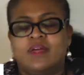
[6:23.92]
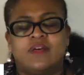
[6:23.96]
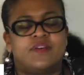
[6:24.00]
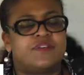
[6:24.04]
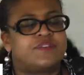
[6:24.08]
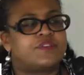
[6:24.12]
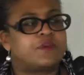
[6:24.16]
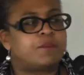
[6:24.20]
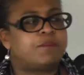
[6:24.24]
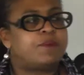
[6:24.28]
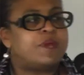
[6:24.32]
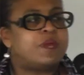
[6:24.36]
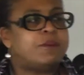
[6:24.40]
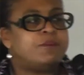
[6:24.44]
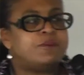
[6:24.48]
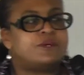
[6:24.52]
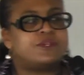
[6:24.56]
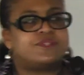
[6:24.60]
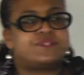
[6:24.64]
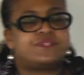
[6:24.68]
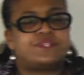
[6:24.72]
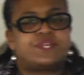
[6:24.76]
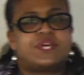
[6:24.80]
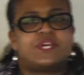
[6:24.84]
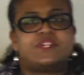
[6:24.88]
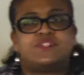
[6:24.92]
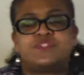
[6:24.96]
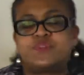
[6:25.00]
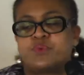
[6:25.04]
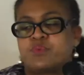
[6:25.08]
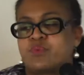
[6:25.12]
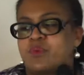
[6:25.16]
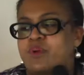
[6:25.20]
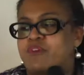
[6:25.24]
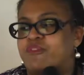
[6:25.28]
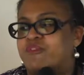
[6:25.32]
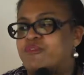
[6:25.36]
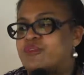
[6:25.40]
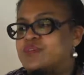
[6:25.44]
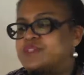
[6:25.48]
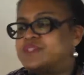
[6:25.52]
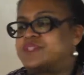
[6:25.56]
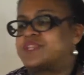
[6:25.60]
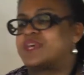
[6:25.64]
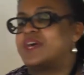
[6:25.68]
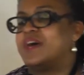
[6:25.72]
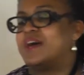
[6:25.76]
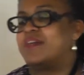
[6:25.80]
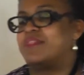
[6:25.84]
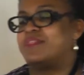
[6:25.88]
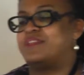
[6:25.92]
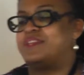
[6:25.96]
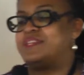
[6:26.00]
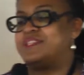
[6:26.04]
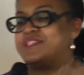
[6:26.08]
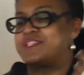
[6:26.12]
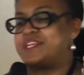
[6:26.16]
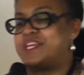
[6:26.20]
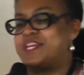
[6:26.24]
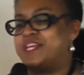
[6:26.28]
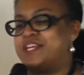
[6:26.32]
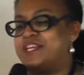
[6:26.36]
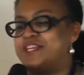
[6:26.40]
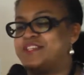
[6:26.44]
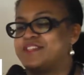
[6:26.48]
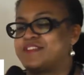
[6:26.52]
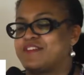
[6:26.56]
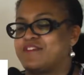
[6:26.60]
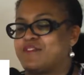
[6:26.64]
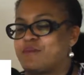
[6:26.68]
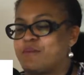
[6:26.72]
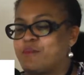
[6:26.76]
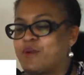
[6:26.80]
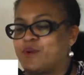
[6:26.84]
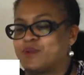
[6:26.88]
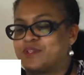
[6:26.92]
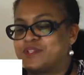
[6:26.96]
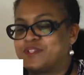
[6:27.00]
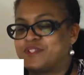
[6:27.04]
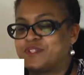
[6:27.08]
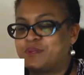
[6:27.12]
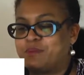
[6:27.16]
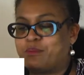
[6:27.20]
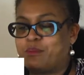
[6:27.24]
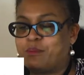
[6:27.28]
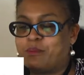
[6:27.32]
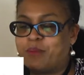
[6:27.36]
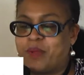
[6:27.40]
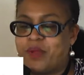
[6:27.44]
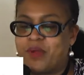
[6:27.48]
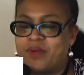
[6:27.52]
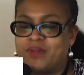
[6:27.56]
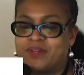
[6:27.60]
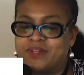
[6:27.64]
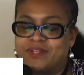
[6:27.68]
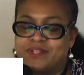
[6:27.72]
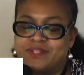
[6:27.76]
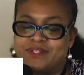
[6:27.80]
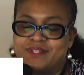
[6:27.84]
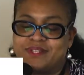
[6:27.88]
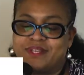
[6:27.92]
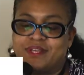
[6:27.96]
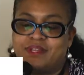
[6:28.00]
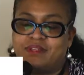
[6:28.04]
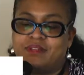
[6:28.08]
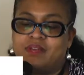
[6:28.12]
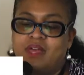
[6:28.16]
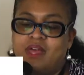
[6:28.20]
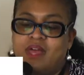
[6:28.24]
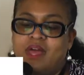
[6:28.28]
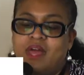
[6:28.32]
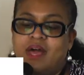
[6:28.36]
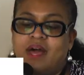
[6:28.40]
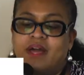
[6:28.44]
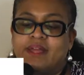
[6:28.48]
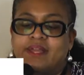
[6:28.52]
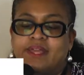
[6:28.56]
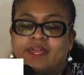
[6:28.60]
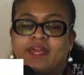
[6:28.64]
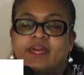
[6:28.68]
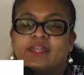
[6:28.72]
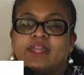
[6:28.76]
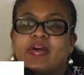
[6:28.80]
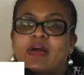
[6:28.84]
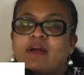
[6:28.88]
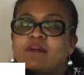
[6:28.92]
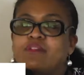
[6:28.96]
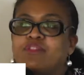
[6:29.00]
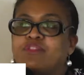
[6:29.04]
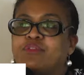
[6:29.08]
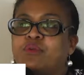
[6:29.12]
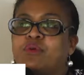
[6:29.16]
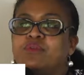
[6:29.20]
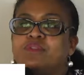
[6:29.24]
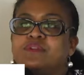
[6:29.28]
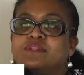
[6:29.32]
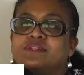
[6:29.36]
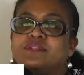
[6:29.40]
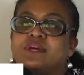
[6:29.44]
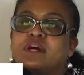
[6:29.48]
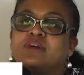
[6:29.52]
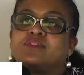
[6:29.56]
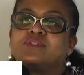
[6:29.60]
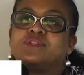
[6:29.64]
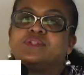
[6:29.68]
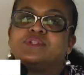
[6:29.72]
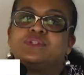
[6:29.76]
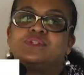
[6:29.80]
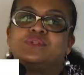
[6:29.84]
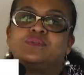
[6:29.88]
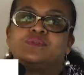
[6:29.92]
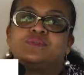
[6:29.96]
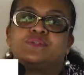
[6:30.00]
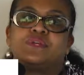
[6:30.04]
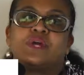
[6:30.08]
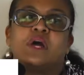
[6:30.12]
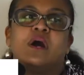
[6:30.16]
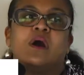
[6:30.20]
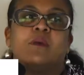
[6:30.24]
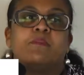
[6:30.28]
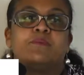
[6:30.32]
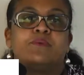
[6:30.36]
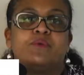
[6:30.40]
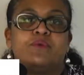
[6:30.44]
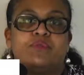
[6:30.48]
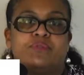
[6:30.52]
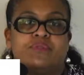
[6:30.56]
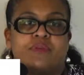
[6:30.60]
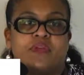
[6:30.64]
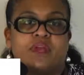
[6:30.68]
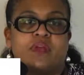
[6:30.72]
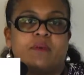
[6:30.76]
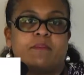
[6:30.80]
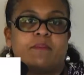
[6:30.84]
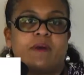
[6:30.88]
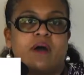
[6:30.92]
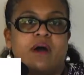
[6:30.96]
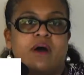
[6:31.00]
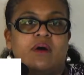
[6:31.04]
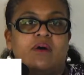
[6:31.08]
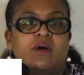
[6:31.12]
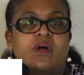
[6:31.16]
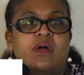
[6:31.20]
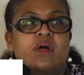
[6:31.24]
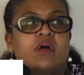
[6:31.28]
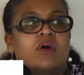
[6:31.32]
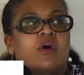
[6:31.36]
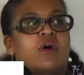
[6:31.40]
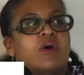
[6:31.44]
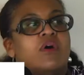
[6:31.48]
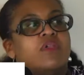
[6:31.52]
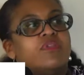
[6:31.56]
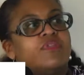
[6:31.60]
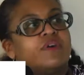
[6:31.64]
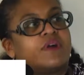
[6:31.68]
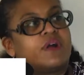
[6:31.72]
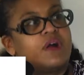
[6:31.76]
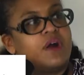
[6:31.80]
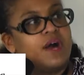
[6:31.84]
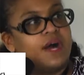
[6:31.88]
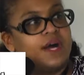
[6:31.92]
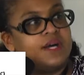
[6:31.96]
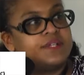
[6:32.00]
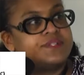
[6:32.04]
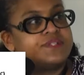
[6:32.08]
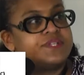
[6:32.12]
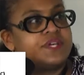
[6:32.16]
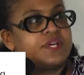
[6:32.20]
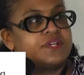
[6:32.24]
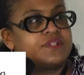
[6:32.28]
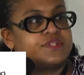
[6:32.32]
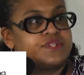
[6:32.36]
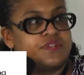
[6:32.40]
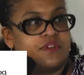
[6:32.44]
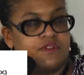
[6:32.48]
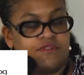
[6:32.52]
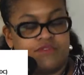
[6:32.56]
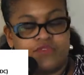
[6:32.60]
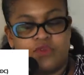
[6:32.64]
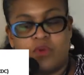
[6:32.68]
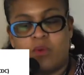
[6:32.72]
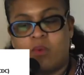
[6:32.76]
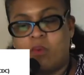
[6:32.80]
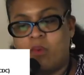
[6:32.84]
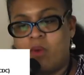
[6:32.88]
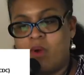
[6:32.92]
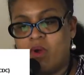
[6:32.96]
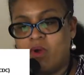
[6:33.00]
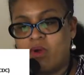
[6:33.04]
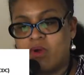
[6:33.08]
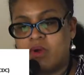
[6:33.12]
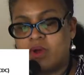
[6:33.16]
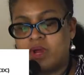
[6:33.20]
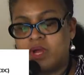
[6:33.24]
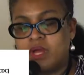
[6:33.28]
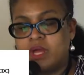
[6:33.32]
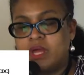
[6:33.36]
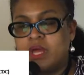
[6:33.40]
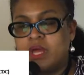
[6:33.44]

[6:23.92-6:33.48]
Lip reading: So people tend to reference these E's of emergency preparedness. And again, I throw these out to you to help you think about the context of your work